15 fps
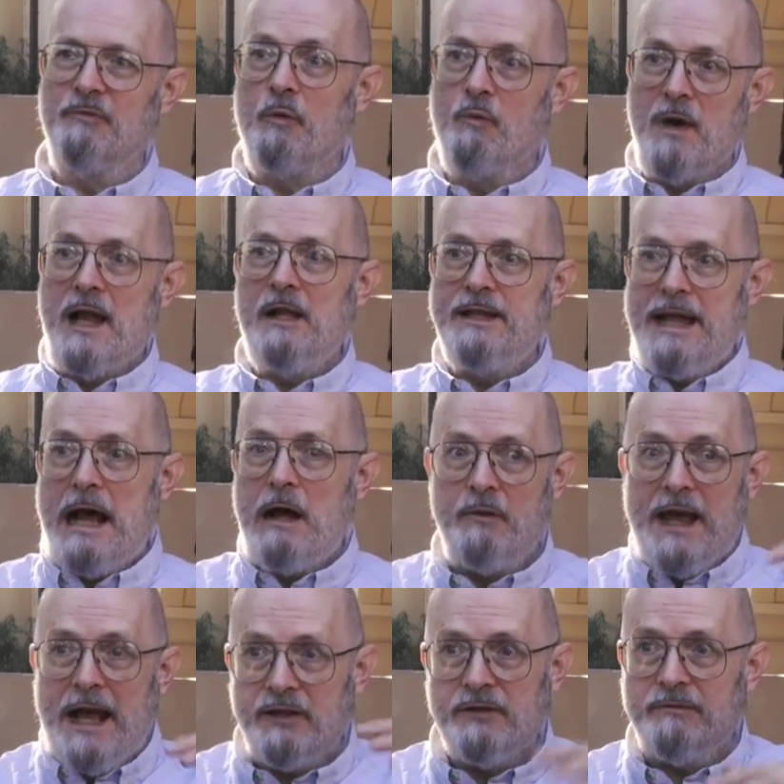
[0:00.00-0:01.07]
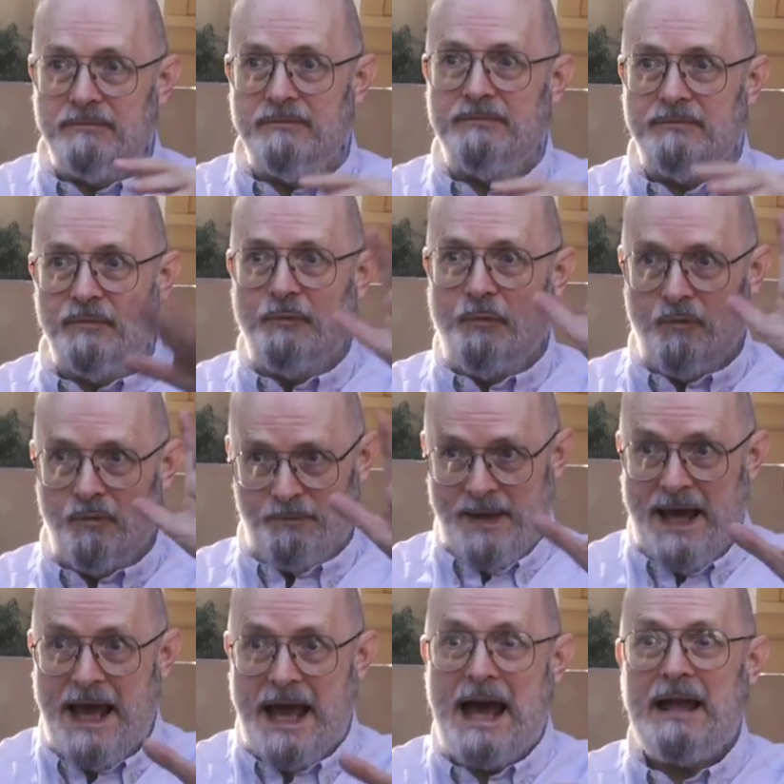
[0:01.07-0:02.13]
We're well down that
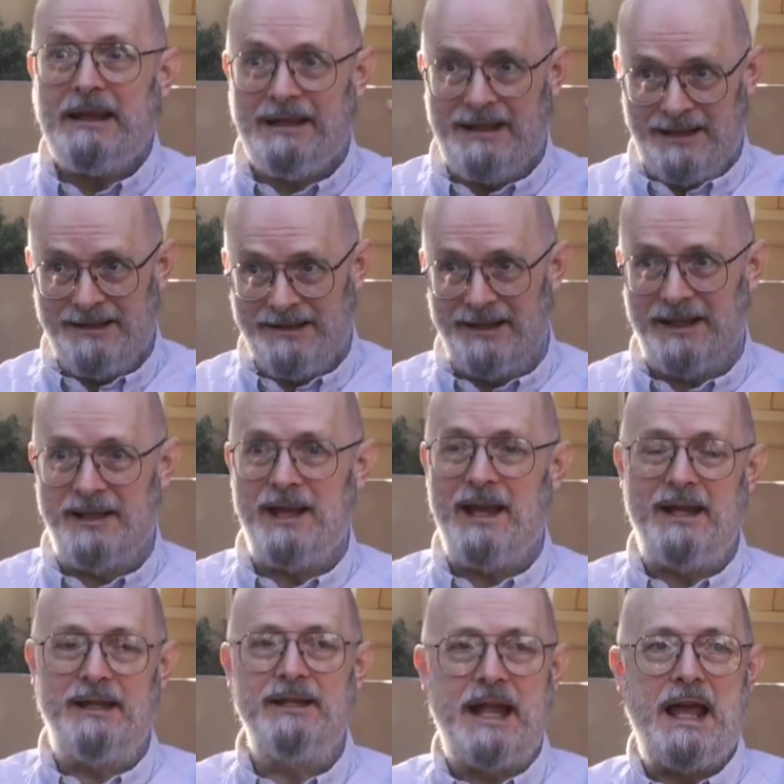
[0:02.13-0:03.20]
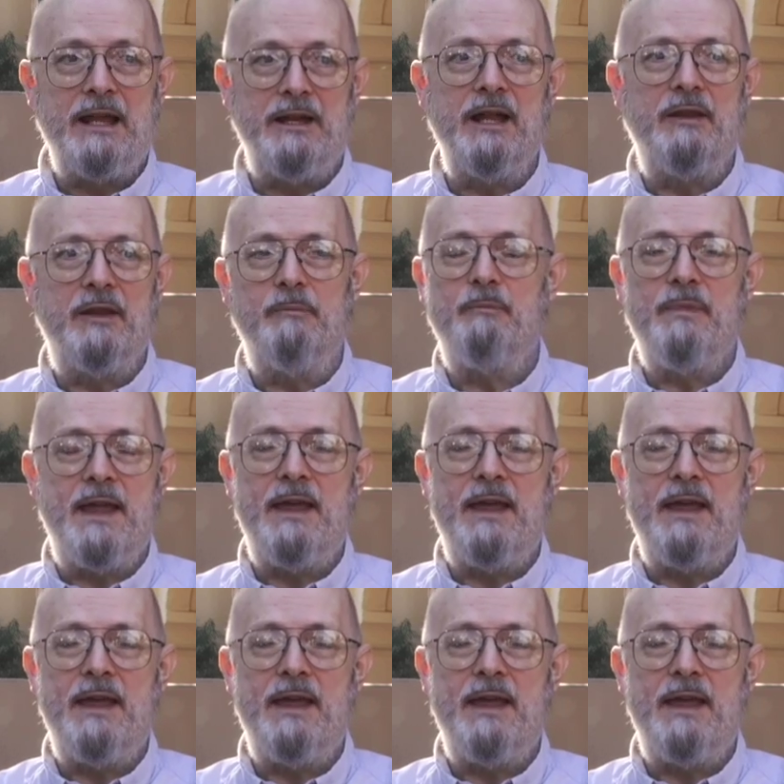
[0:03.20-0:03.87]
path and, and, the,